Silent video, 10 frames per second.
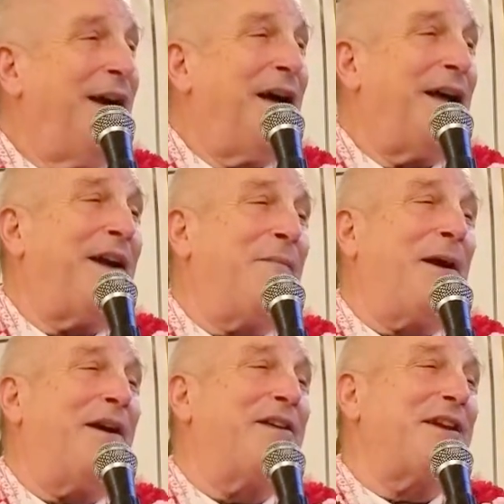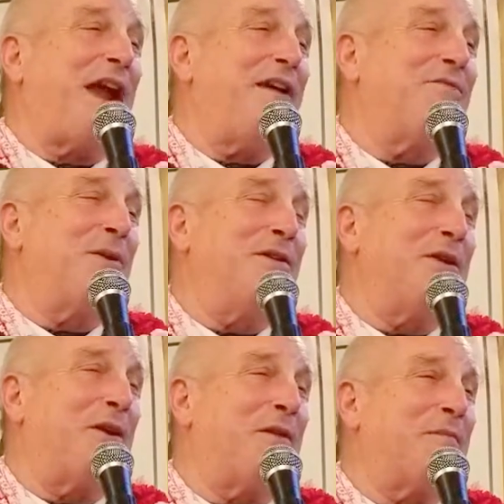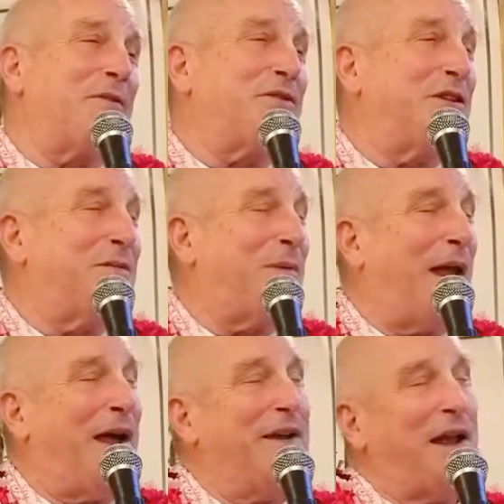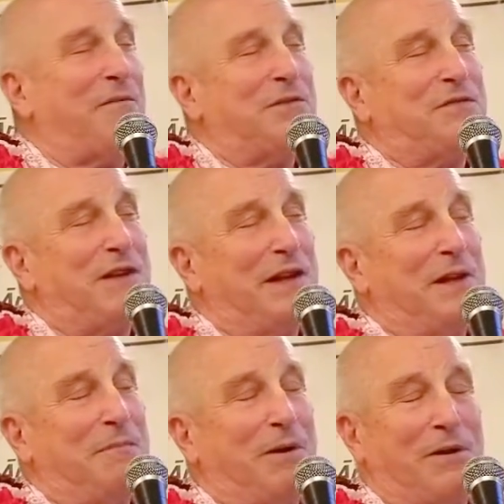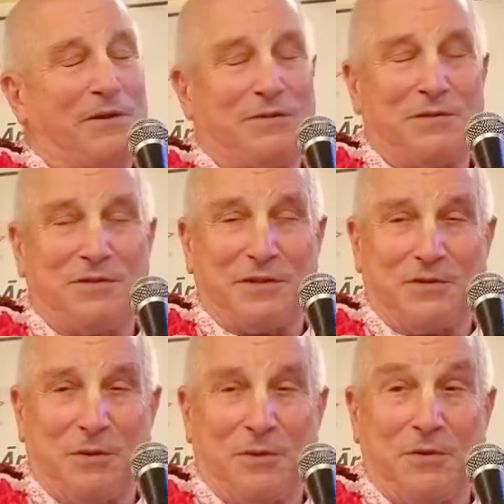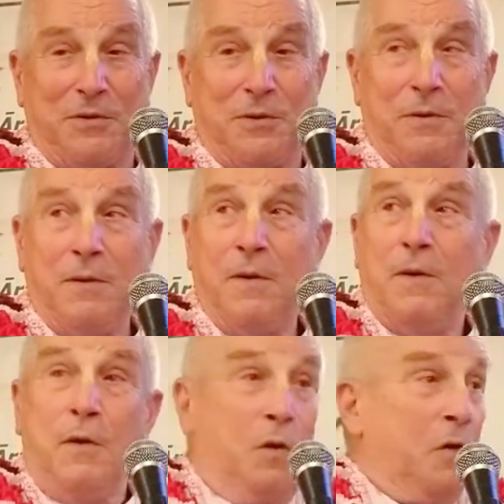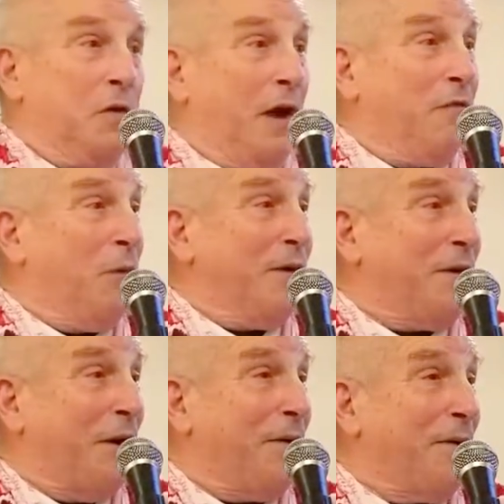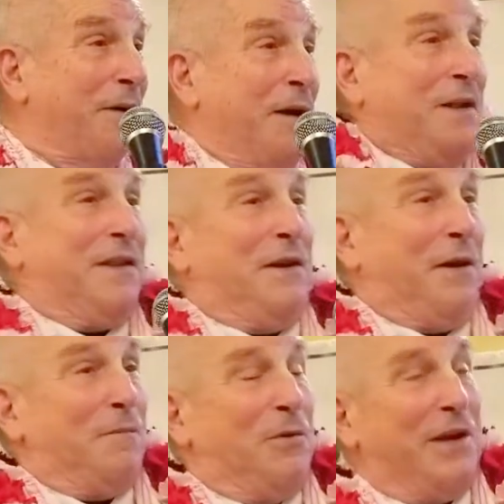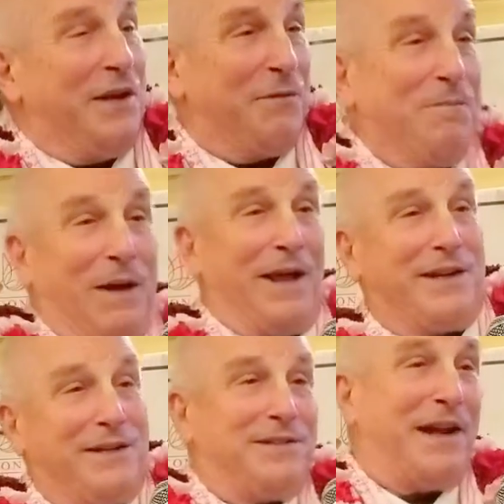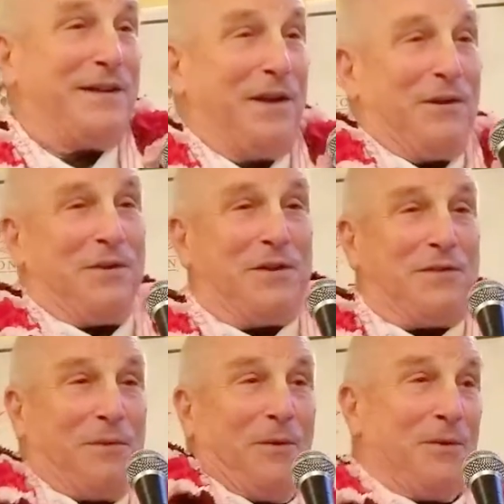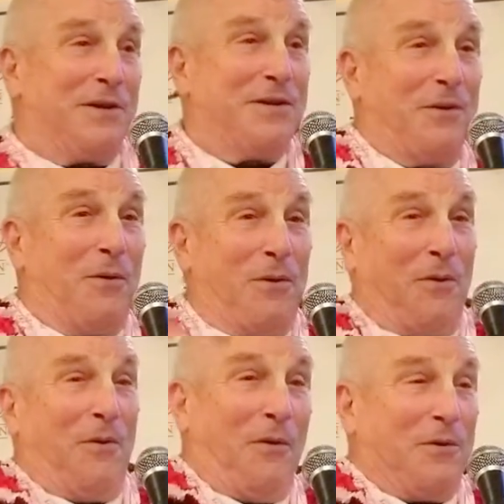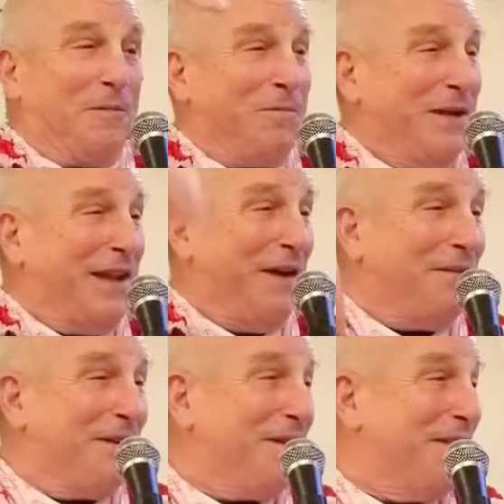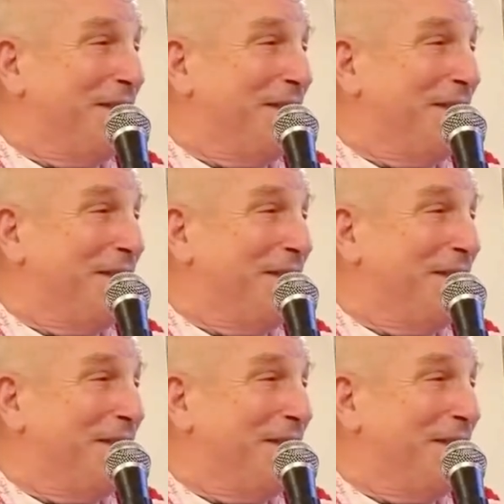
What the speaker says: "Arey Maharaj, I have one daughter, but she's blind. I was feeling embarrassed to show her to you." "You have one daughter?" Then Narad Muni, he went back, he sat down on the throne. He said, No, you bring that one.